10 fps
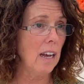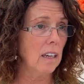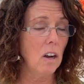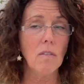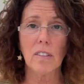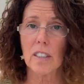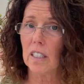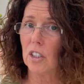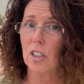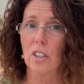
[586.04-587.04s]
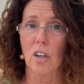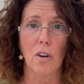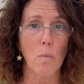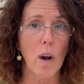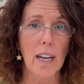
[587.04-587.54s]
conversation has gone
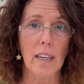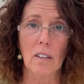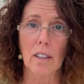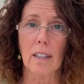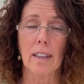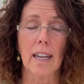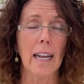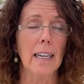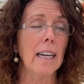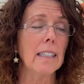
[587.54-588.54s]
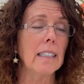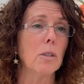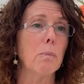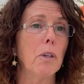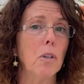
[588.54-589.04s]
on way longer than that, and it's
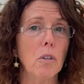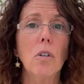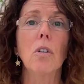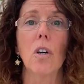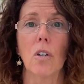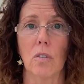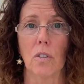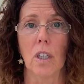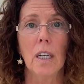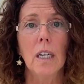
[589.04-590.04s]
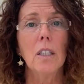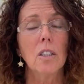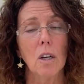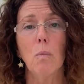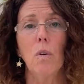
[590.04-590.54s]
pure gold.
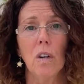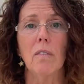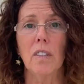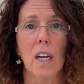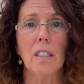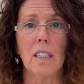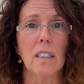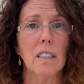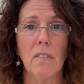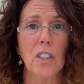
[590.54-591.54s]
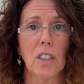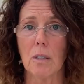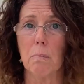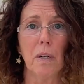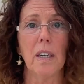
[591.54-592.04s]
So what I've done is I've just
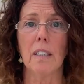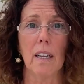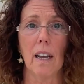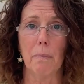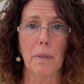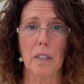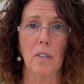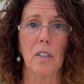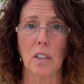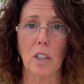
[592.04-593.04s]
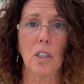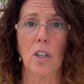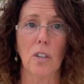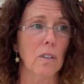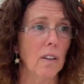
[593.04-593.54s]
split the episode into
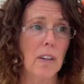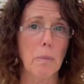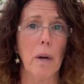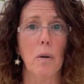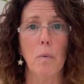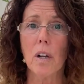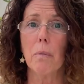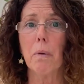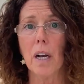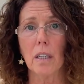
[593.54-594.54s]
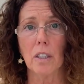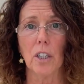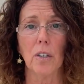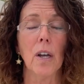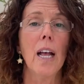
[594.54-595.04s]
two. I've had part 1 and part
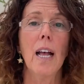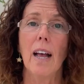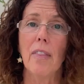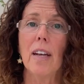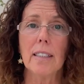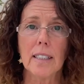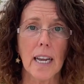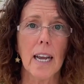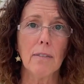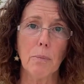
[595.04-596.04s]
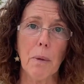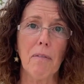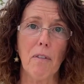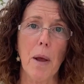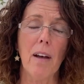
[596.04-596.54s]
2, and that saves me
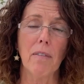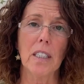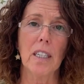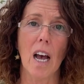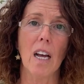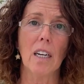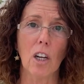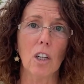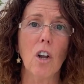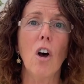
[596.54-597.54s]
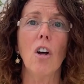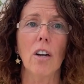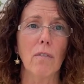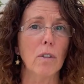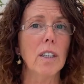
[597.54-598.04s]
from having to cut a lot
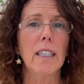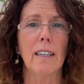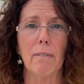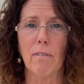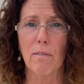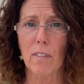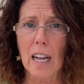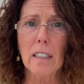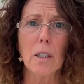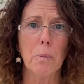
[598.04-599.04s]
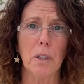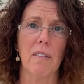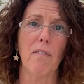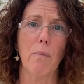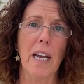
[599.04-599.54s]
of really valuable
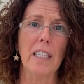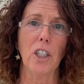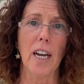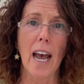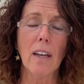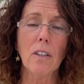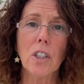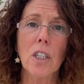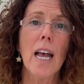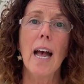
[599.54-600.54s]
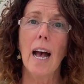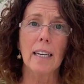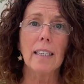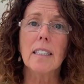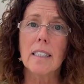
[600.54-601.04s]
information out, and
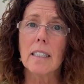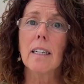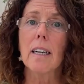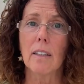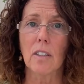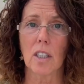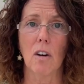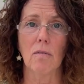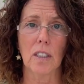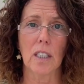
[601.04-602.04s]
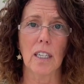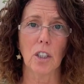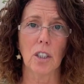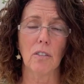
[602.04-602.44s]
it still allows the conversation to